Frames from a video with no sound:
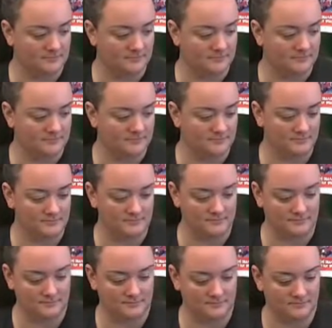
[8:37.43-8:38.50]

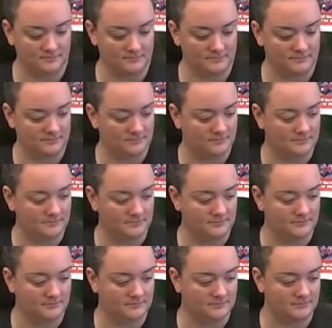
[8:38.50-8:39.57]
(silent)